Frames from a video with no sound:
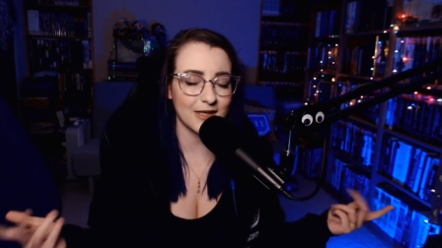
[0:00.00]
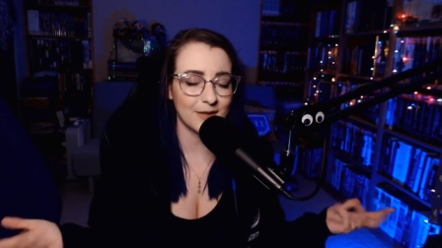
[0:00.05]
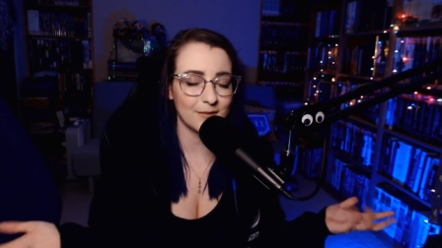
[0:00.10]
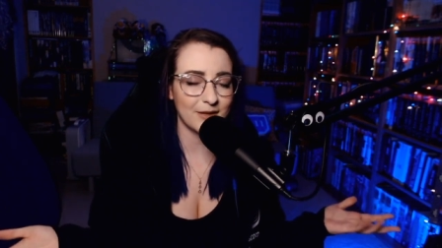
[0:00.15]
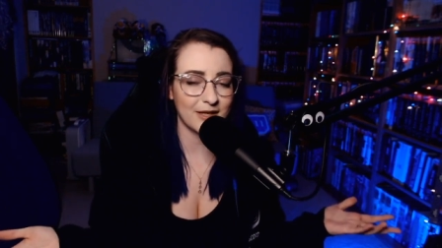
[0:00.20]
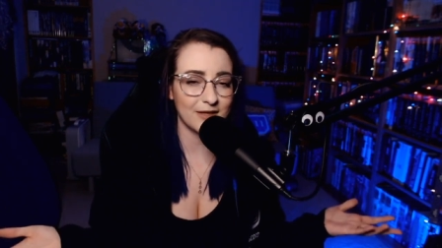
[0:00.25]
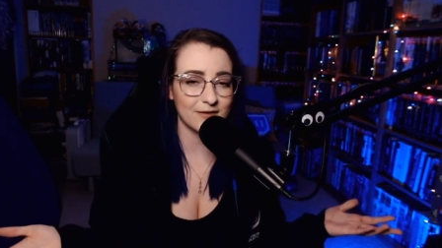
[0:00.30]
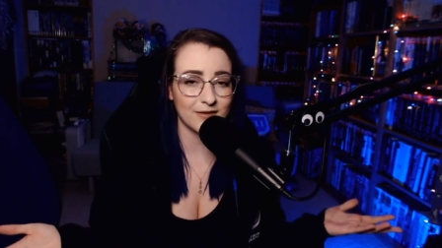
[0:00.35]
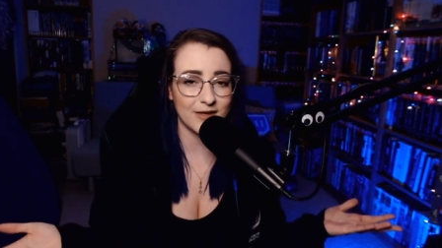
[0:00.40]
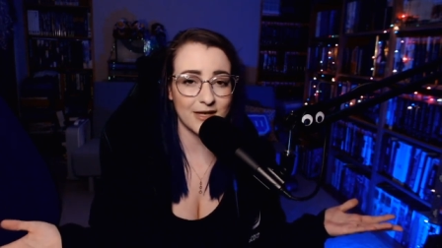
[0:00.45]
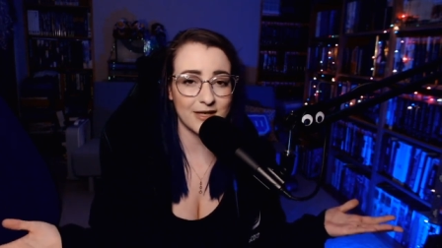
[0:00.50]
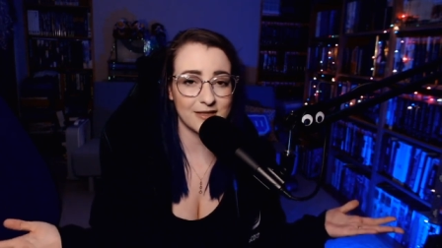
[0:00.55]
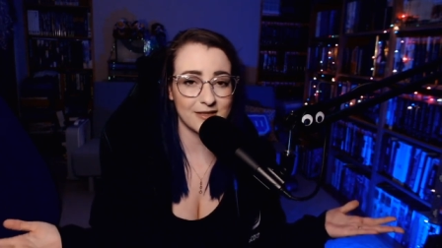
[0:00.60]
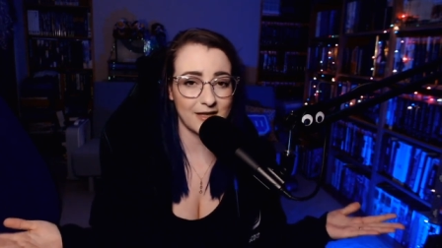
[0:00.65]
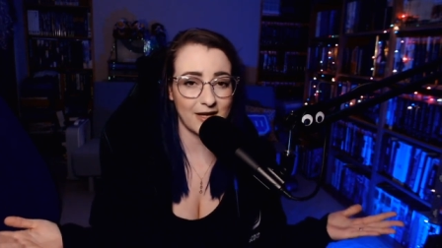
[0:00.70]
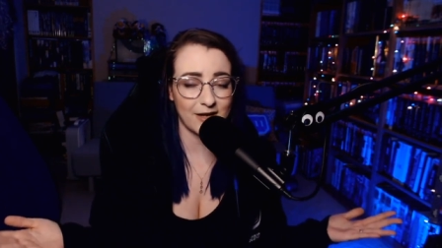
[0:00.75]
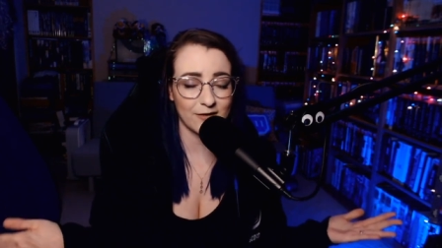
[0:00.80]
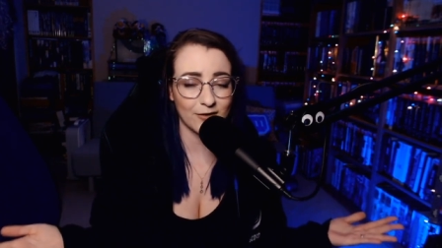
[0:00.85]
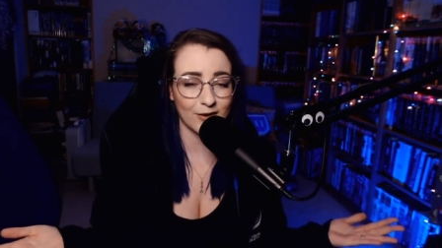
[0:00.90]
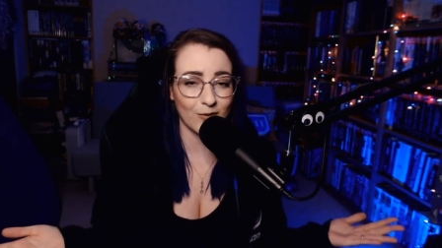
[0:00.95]
I'm AFKate
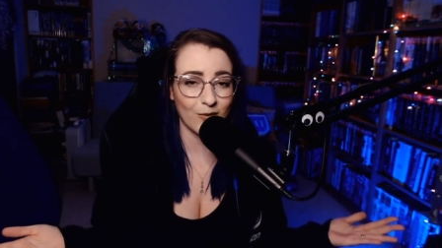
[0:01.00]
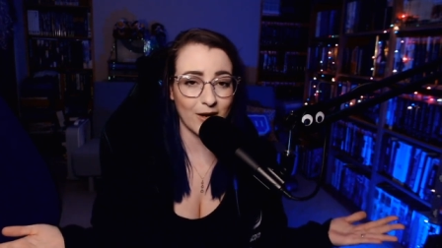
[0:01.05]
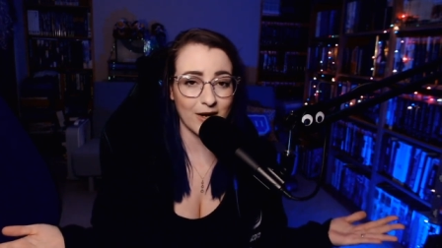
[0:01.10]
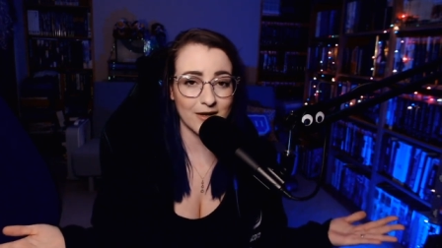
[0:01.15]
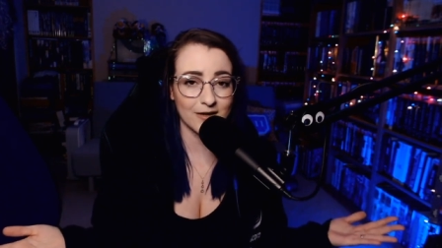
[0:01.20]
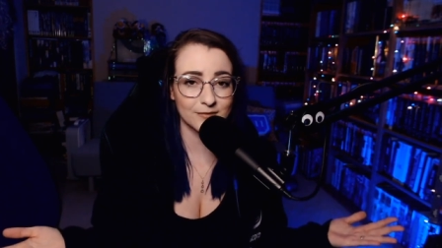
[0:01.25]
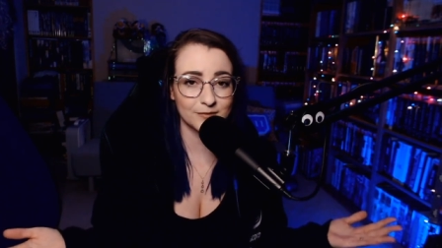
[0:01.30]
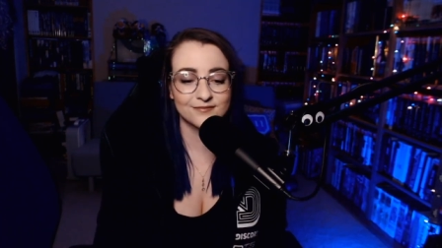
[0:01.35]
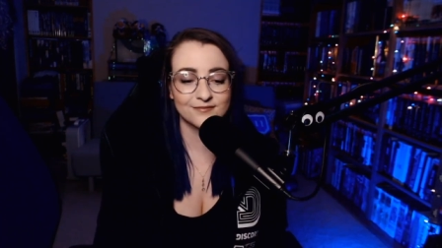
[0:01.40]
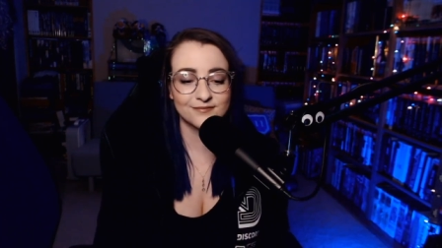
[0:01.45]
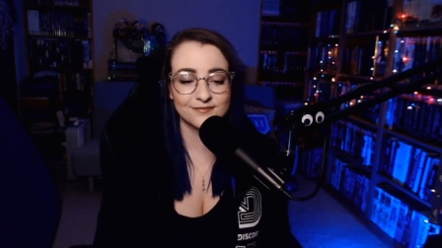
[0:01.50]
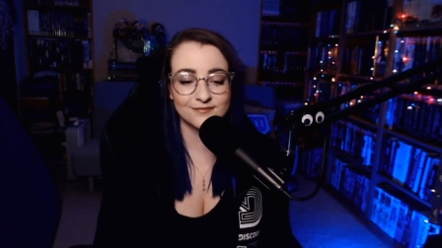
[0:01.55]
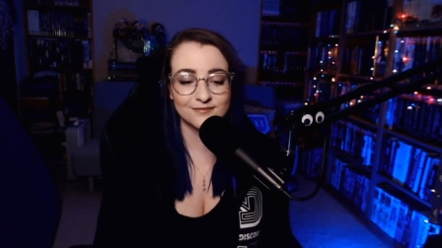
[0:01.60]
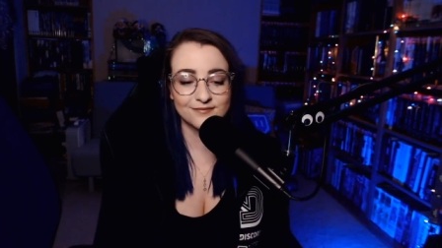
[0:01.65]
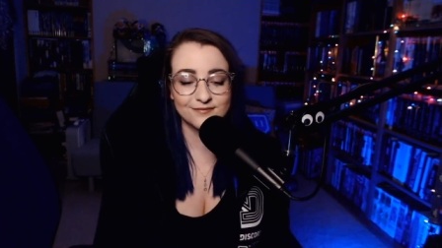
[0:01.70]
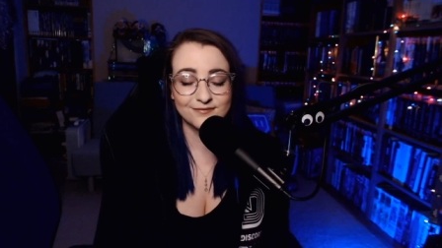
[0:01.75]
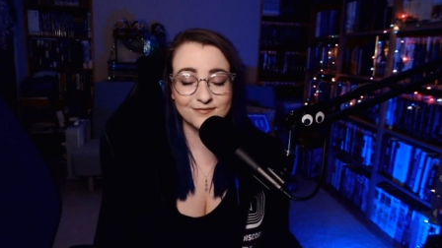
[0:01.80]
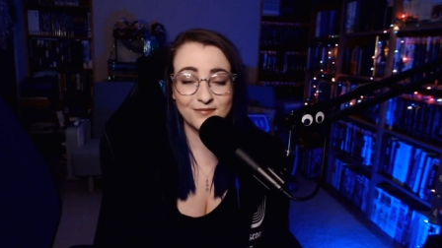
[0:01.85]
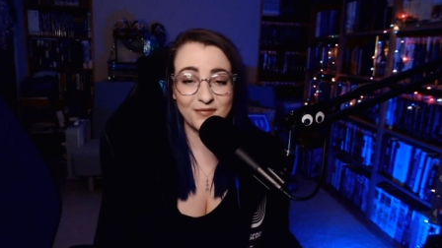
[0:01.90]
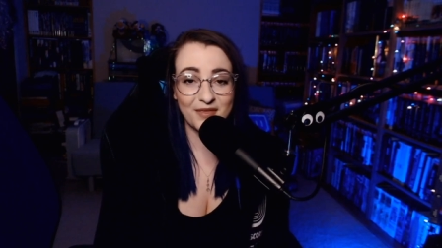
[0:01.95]
everywhere.
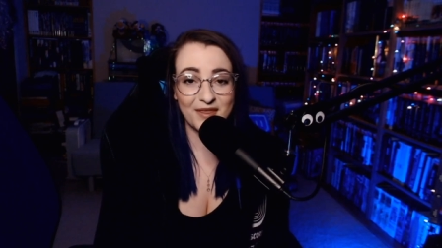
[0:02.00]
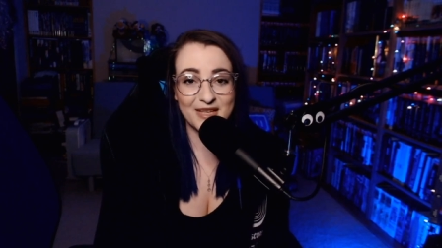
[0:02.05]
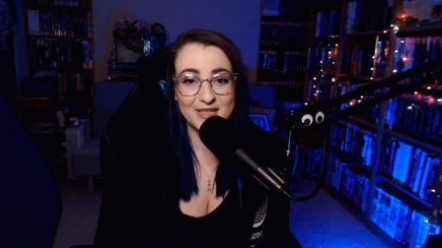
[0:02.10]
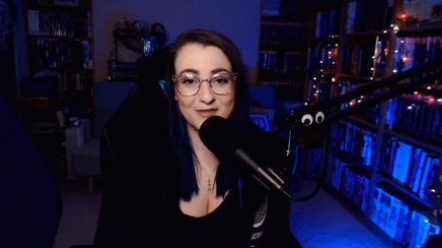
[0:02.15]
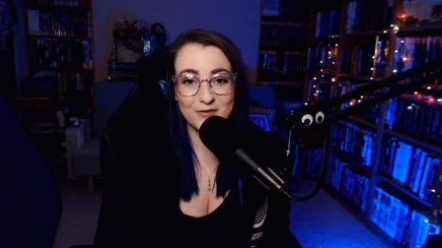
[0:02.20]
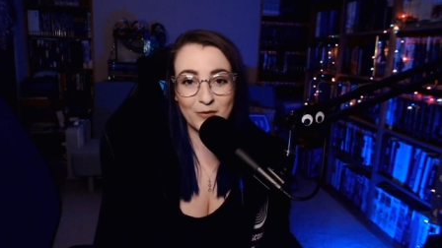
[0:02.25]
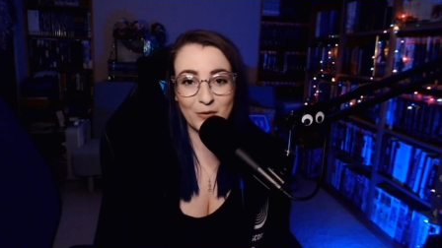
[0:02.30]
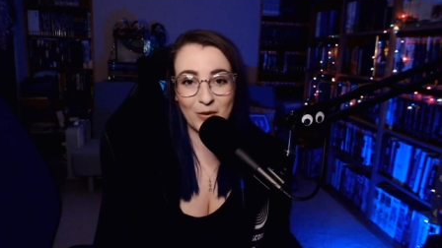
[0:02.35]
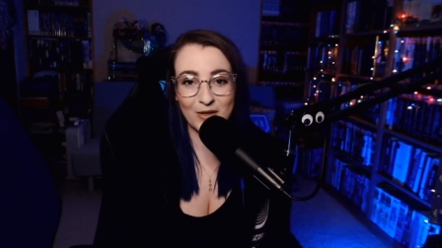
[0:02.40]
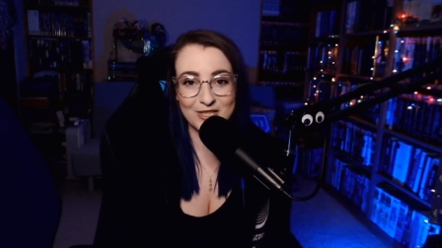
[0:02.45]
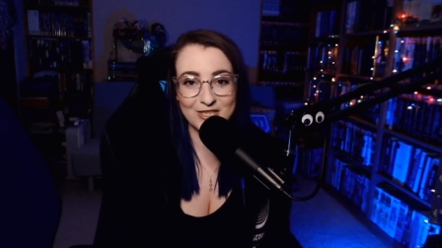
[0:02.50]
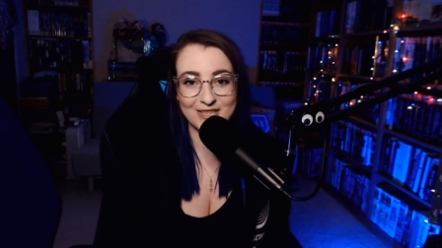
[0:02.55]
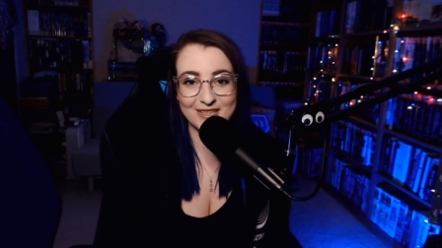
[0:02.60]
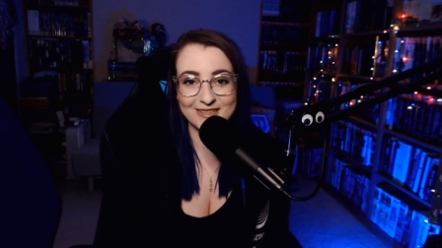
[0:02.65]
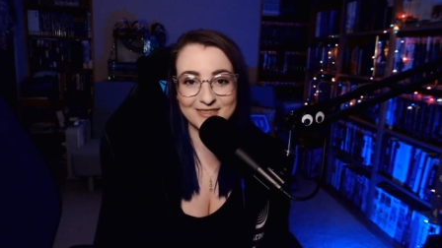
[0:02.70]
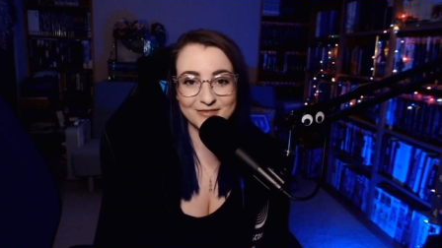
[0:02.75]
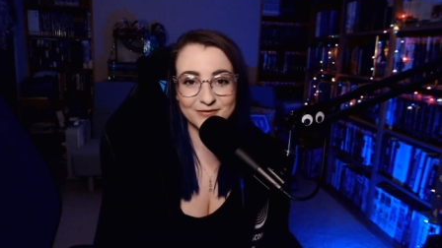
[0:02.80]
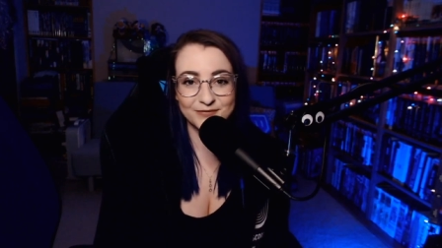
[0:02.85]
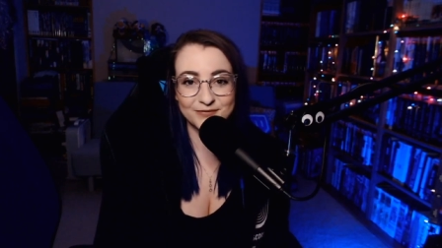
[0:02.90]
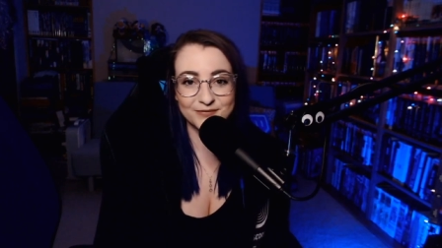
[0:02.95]
Thanks for watching.